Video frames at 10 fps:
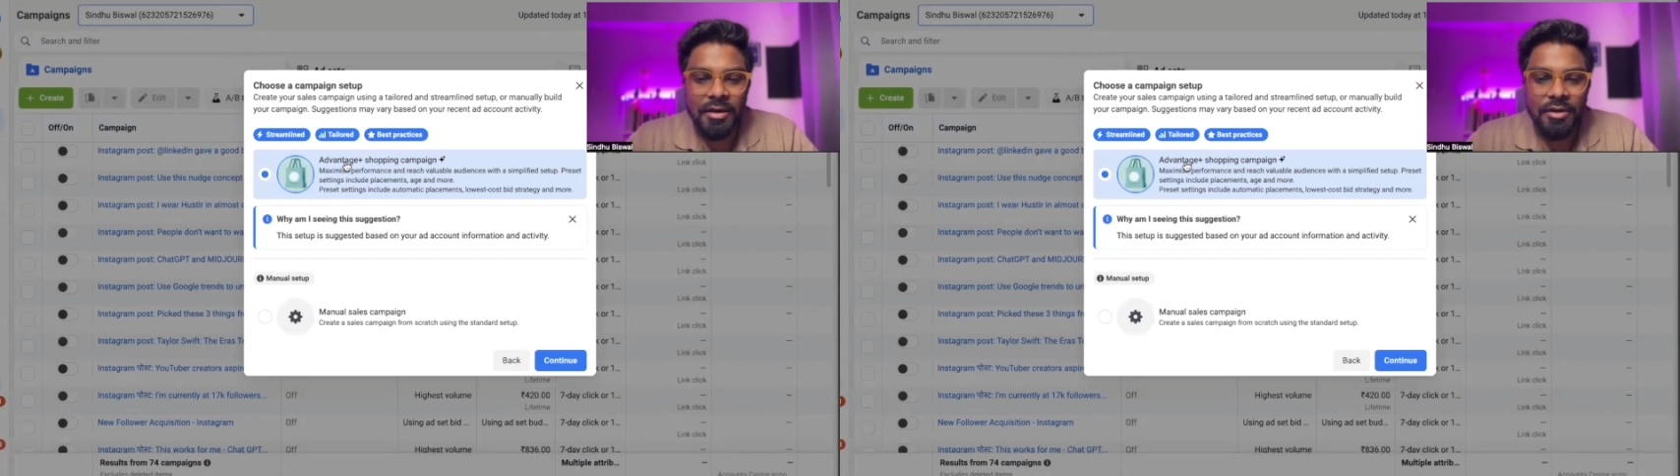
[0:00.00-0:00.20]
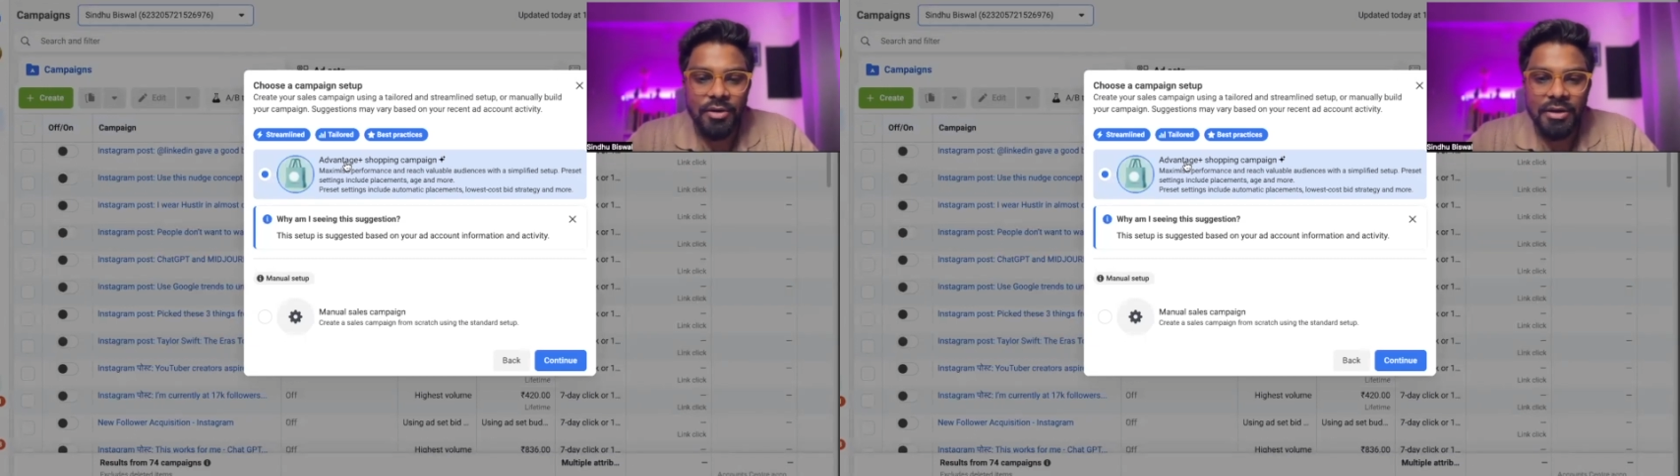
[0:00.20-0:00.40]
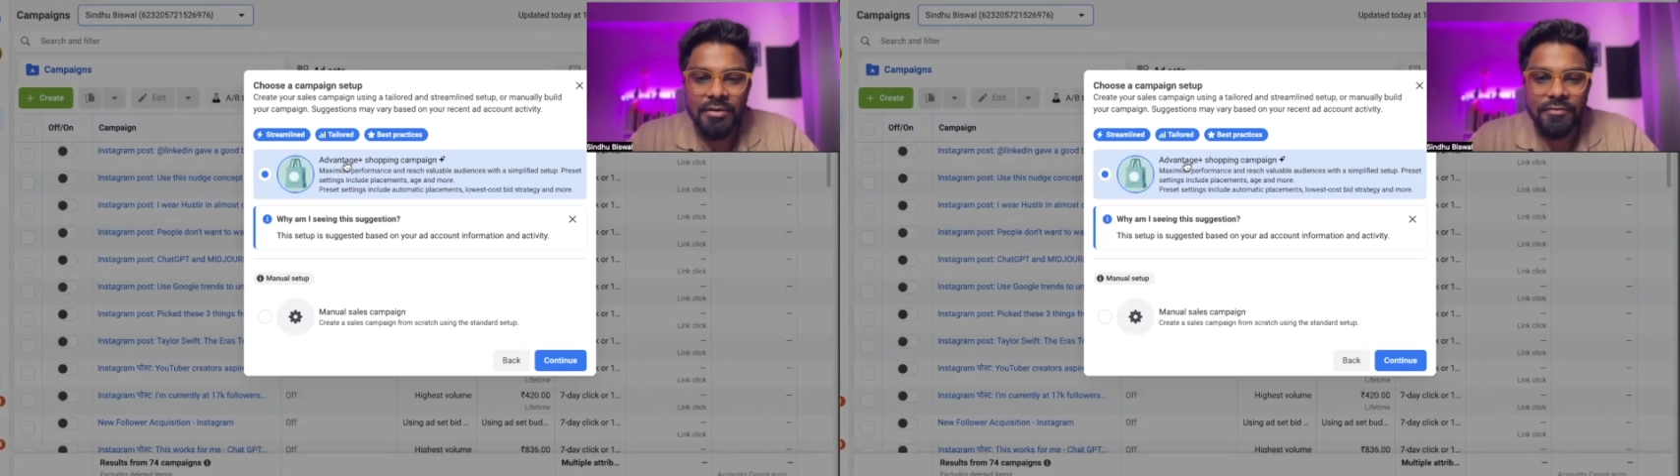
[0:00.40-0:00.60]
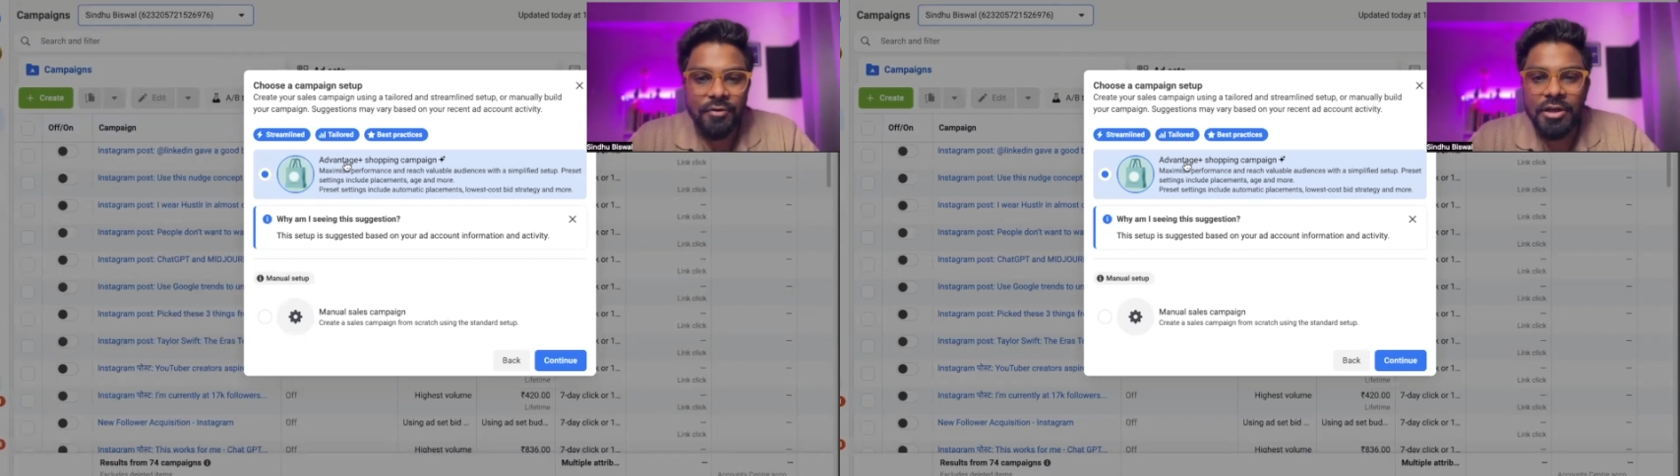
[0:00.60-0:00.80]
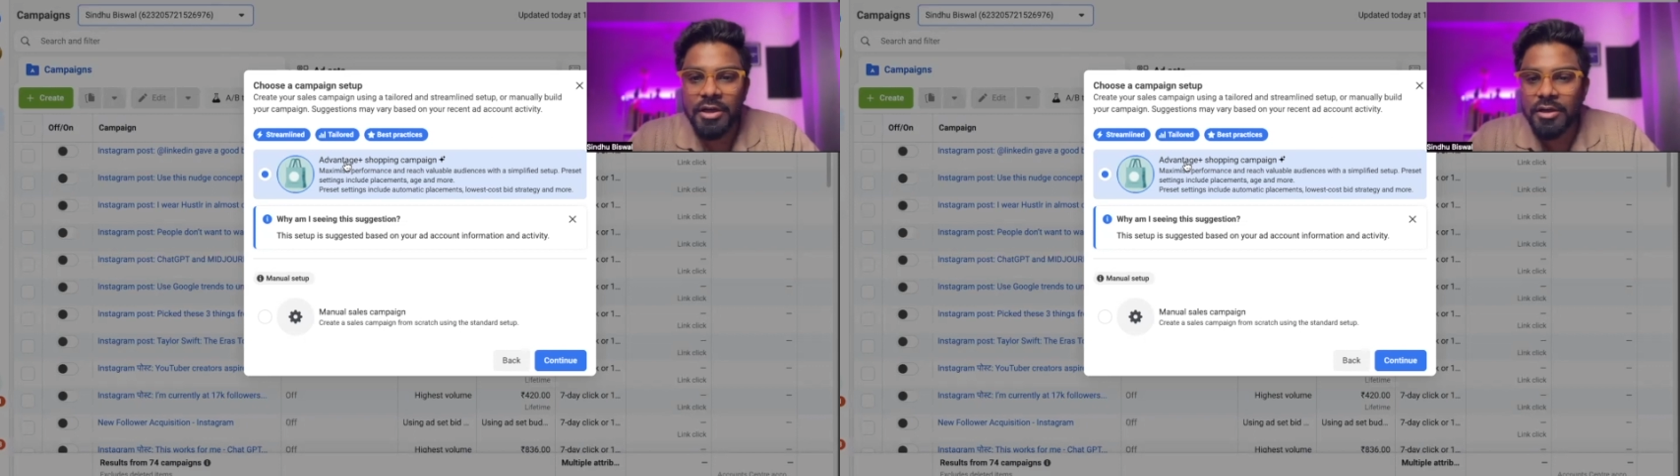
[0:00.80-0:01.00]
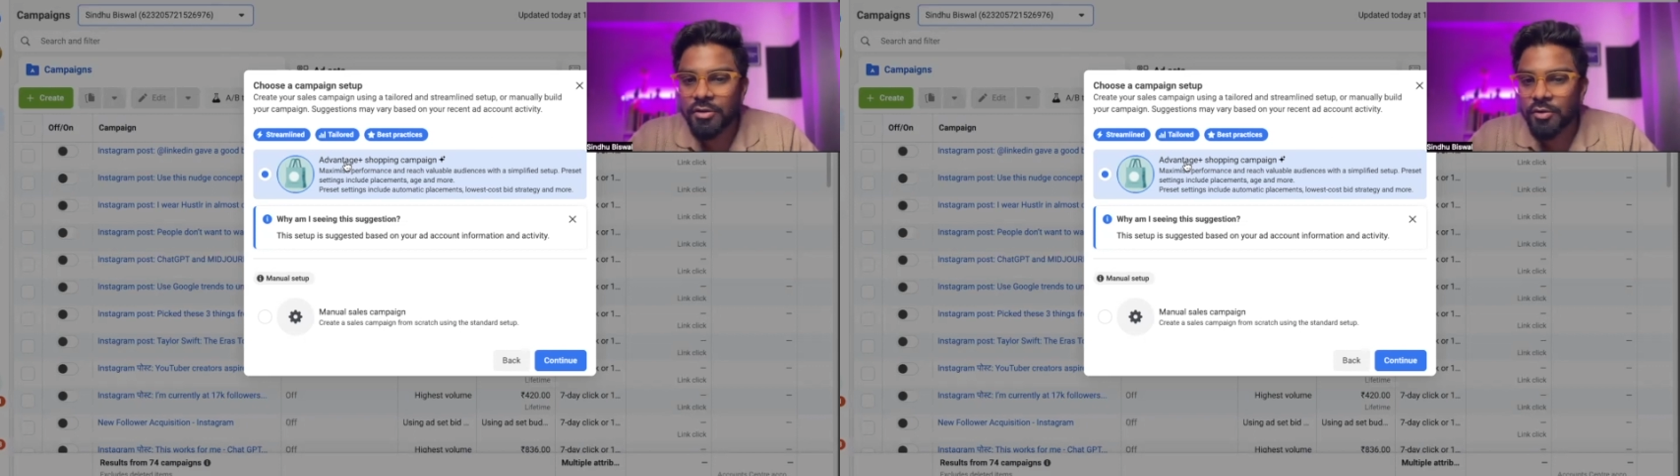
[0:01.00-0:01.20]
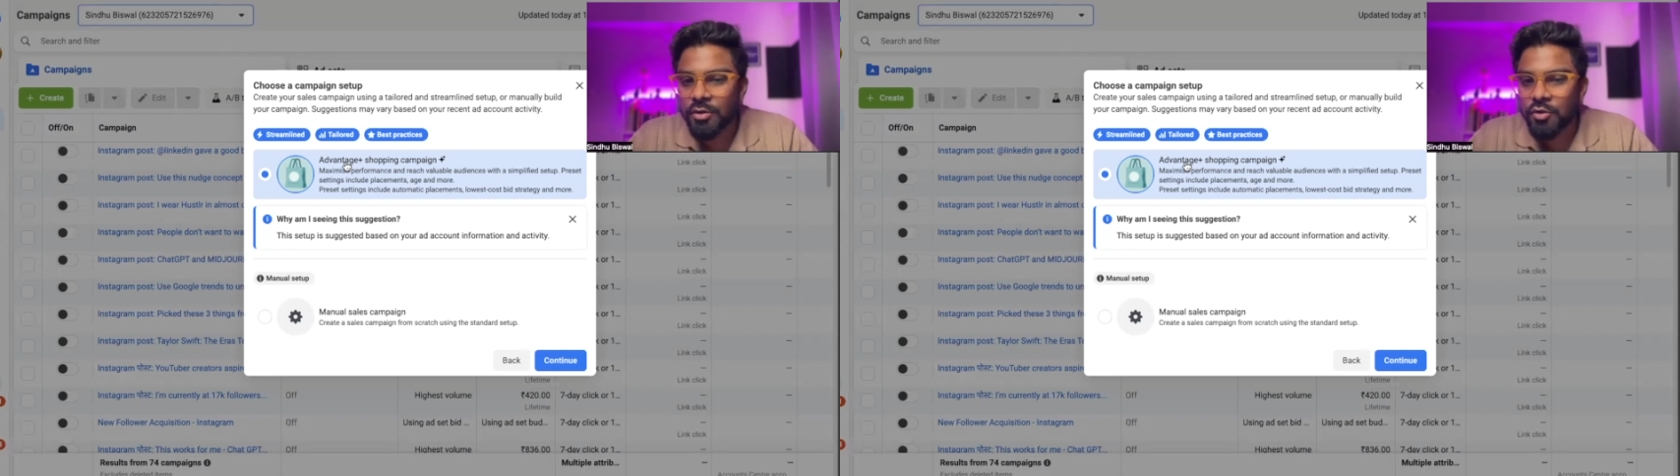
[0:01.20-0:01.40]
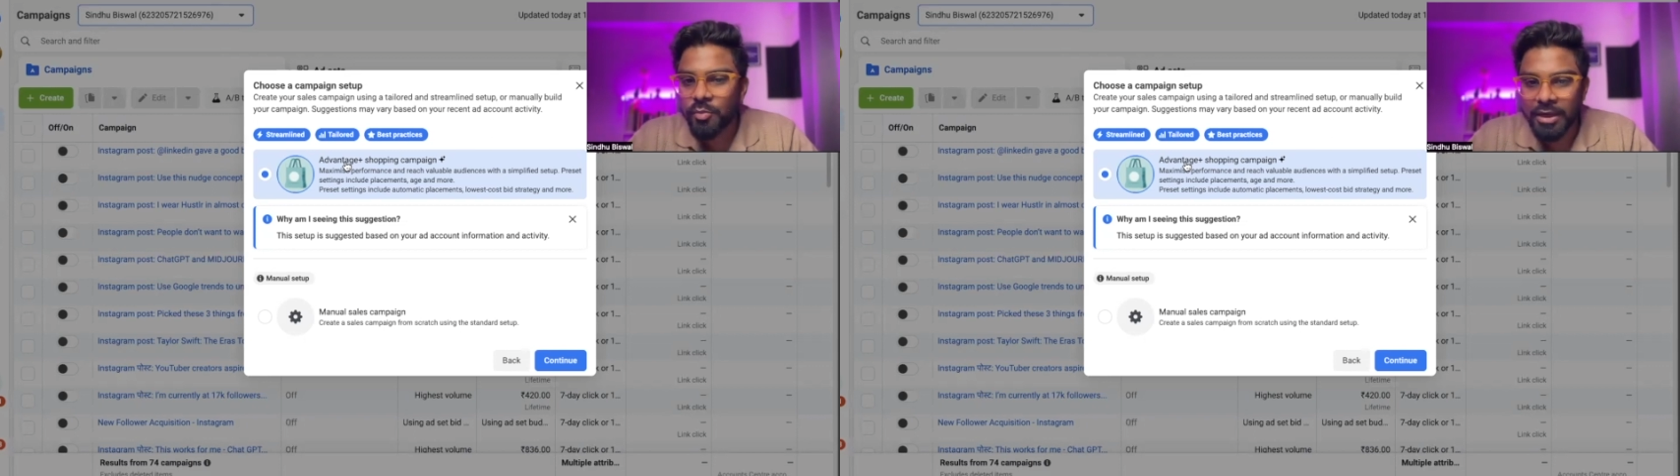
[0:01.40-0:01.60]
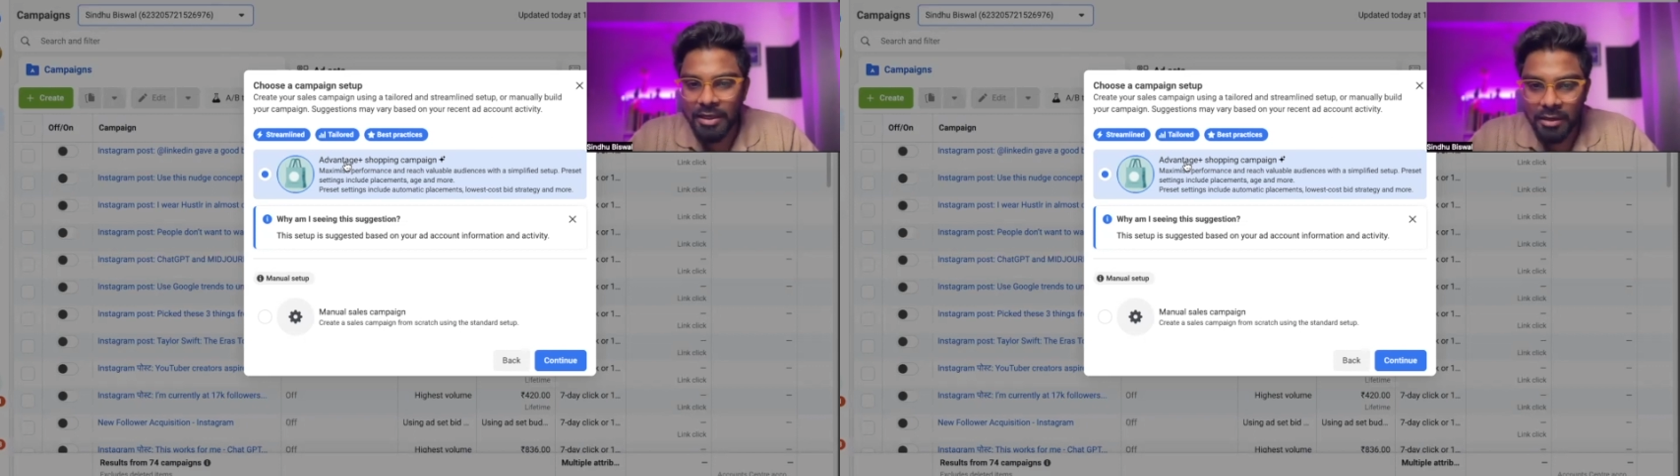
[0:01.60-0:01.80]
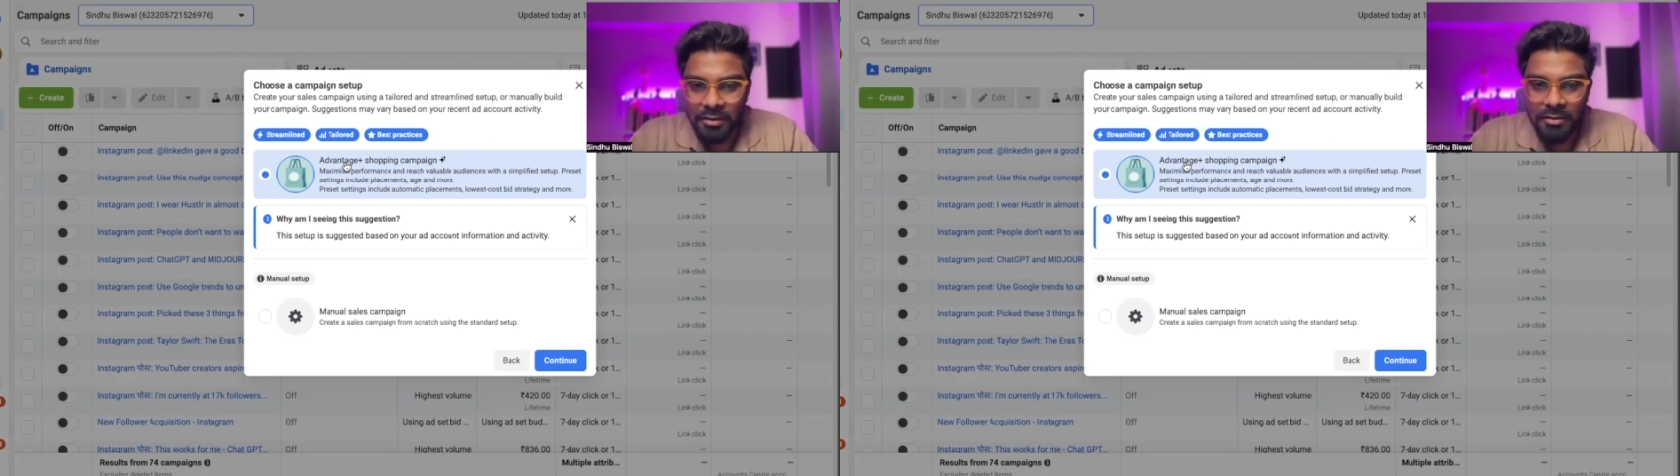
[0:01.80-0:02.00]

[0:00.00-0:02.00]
you give full control to Meta,